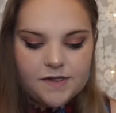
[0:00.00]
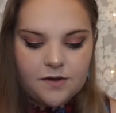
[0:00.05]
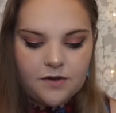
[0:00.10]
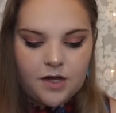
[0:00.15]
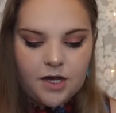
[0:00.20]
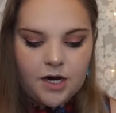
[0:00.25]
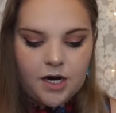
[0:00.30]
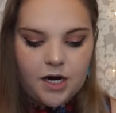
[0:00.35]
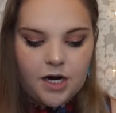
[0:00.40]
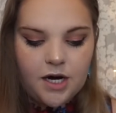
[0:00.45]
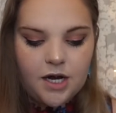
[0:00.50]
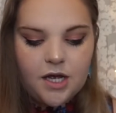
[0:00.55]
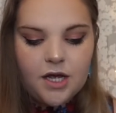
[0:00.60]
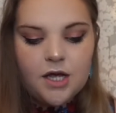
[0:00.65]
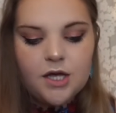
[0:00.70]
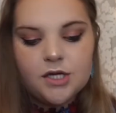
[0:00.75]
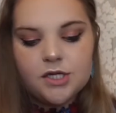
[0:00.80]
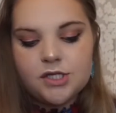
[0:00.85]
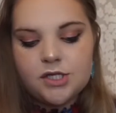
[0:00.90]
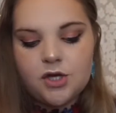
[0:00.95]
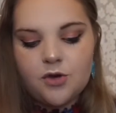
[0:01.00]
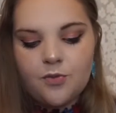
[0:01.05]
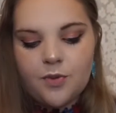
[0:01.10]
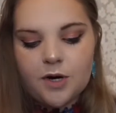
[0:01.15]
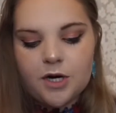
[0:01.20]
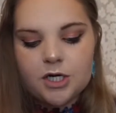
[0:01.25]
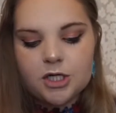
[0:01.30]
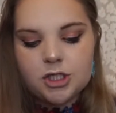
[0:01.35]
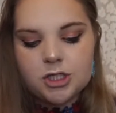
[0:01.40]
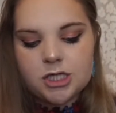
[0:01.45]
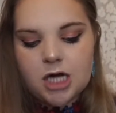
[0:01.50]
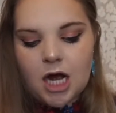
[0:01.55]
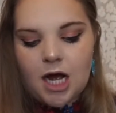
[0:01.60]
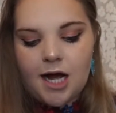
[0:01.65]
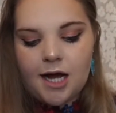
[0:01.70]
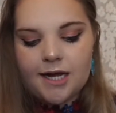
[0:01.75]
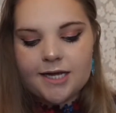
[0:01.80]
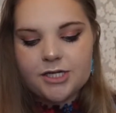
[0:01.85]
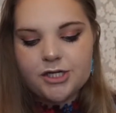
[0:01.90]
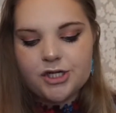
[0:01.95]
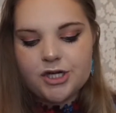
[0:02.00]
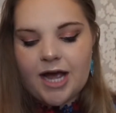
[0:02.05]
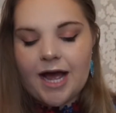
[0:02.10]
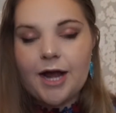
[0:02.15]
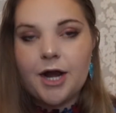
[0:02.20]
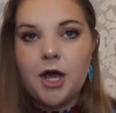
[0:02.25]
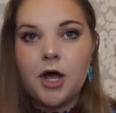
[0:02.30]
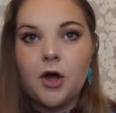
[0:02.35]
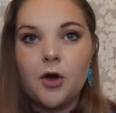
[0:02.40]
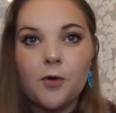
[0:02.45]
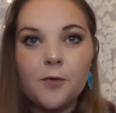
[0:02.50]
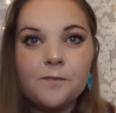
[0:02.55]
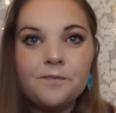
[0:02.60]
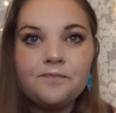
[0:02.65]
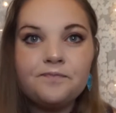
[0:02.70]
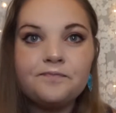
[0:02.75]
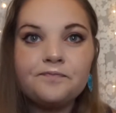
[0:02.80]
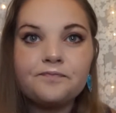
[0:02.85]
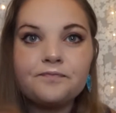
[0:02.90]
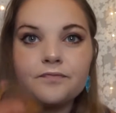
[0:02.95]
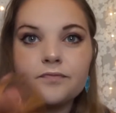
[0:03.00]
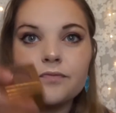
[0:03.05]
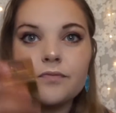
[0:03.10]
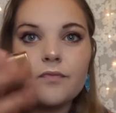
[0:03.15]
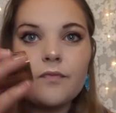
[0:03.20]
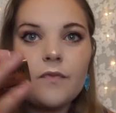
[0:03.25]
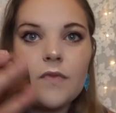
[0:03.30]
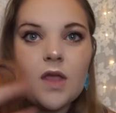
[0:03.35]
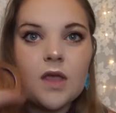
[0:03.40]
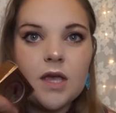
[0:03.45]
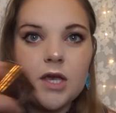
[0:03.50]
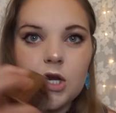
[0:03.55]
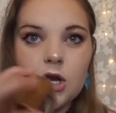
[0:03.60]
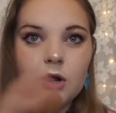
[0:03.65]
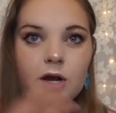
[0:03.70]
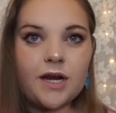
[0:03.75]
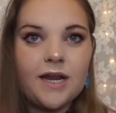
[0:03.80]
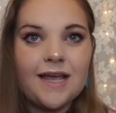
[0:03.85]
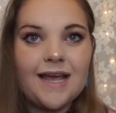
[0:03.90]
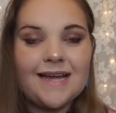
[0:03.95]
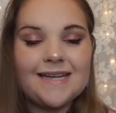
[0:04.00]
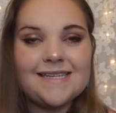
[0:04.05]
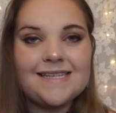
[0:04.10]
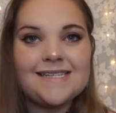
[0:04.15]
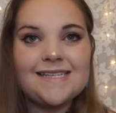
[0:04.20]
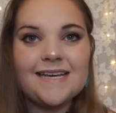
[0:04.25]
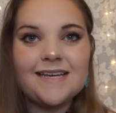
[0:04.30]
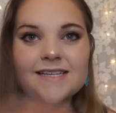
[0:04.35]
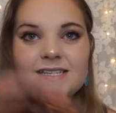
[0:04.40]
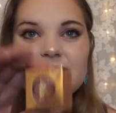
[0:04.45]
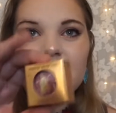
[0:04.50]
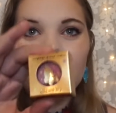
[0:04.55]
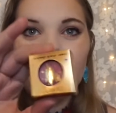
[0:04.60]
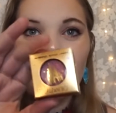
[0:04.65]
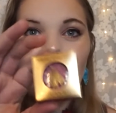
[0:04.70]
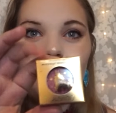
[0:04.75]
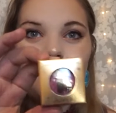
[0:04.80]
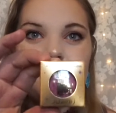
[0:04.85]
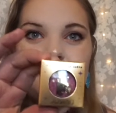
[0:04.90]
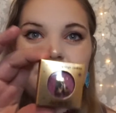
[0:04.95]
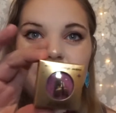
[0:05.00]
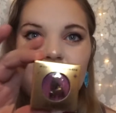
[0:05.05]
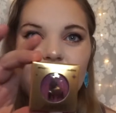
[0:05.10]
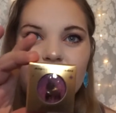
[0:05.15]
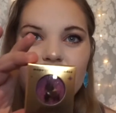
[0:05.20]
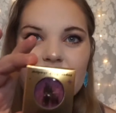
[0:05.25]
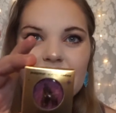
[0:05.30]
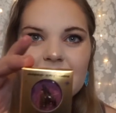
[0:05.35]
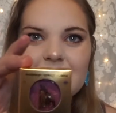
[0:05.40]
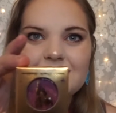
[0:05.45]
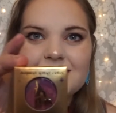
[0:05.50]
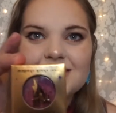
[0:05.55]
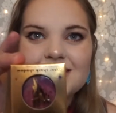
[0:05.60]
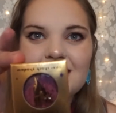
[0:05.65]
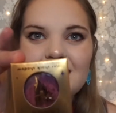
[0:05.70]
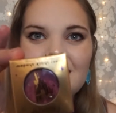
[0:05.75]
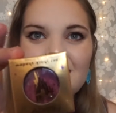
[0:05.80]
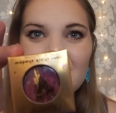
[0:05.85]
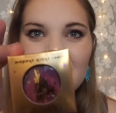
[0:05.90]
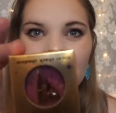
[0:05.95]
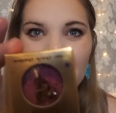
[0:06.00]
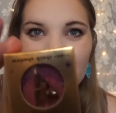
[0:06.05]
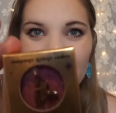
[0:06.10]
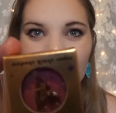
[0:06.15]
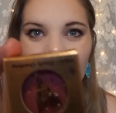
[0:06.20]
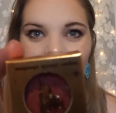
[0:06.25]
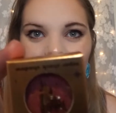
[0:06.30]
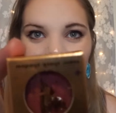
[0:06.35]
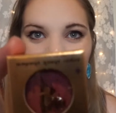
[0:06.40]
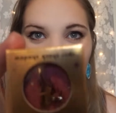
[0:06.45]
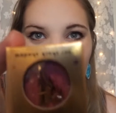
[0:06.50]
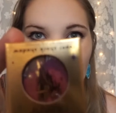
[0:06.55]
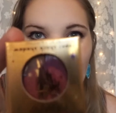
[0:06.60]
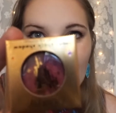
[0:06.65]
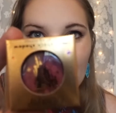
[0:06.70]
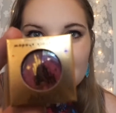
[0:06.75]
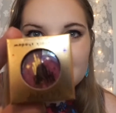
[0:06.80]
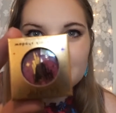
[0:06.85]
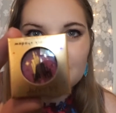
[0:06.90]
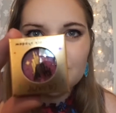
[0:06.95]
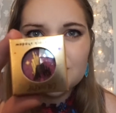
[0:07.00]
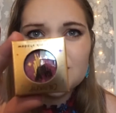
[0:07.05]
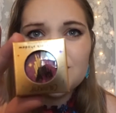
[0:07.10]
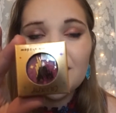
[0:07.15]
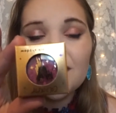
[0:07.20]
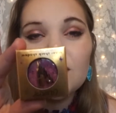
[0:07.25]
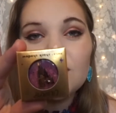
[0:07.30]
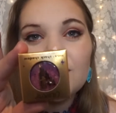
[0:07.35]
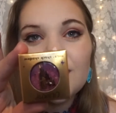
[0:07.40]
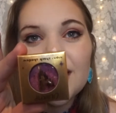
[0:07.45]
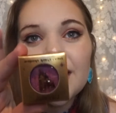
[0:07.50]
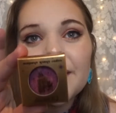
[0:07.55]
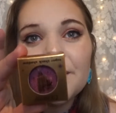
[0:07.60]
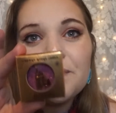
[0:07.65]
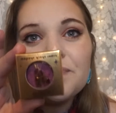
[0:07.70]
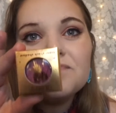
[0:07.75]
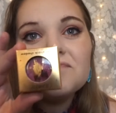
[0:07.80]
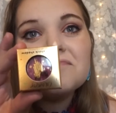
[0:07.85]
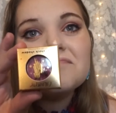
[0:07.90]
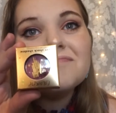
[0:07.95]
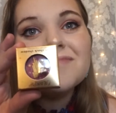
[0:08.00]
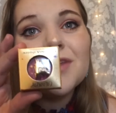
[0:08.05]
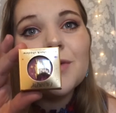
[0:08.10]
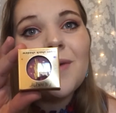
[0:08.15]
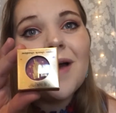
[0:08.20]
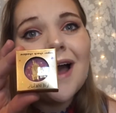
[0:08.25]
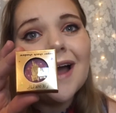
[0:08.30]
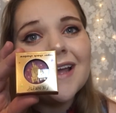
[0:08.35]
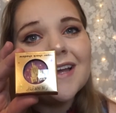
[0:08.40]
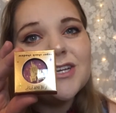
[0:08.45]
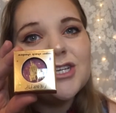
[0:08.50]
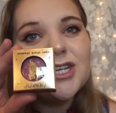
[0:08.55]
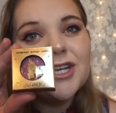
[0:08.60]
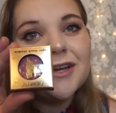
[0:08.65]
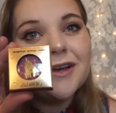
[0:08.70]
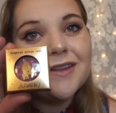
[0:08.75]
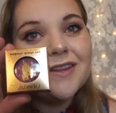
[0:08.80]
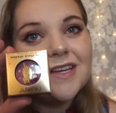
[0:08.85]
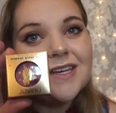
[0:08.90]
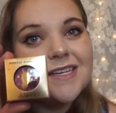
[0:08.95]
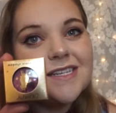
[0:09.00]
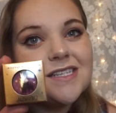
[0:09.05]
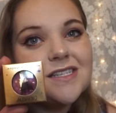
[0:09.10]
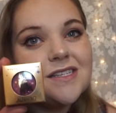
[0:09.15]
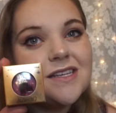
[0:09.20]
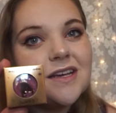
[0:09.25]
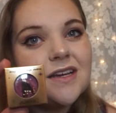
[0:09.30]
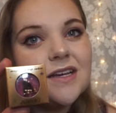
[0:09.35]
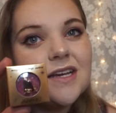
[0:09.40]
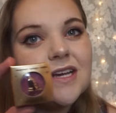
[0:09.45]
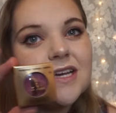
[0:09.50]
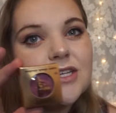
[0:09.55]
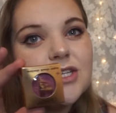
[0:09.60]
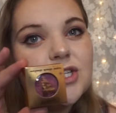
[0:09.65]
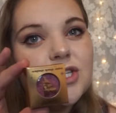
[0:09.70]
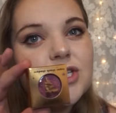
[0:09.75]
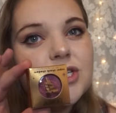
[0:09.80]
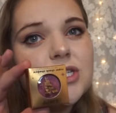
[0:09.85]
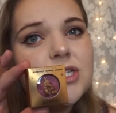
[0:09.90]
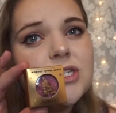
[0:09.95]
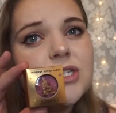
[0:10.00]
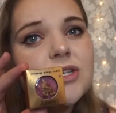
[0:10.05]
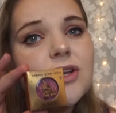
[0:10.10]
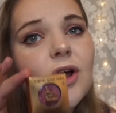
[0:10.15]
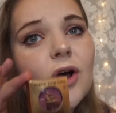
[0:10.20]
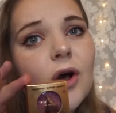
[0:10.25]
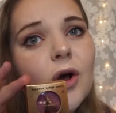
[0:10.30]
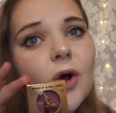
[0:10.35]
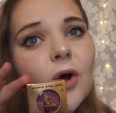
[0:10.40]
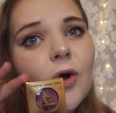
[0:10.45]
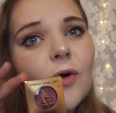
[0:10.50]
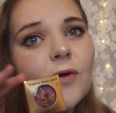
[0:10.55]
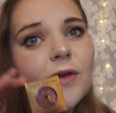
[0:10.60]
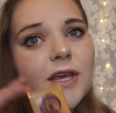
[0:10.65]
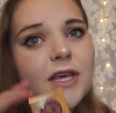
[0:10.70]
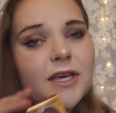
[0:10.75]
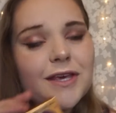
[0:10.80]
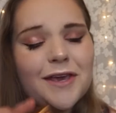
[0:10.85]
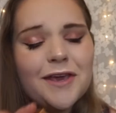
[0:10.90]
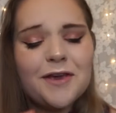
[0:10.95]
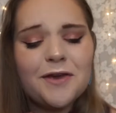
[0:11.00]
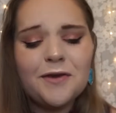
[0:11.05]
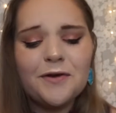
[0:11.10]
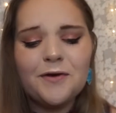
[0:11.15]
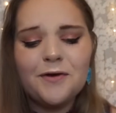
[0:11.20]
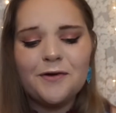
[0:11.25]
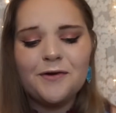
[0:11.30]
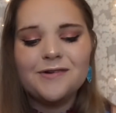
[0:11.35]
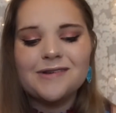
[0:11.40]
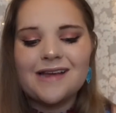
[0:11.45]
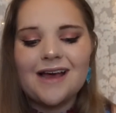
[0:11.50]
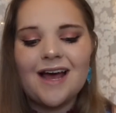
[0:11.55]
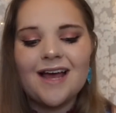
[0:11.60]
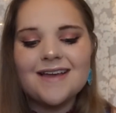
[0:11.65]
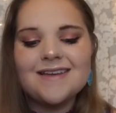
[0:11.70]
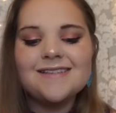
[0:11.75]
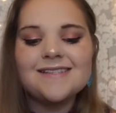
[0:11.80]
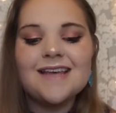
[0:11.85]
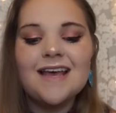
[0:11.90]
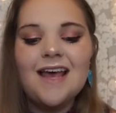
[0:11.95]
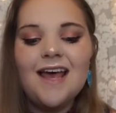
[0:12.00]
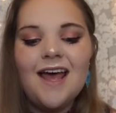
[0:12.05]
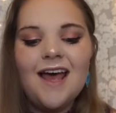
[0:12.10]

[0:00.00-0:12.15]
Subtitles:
So they're Super Shock Shadow. And you're gonna get 6 different one of these. And they even have the castle, which, by the way, the packaging on this, it's so cute, guys.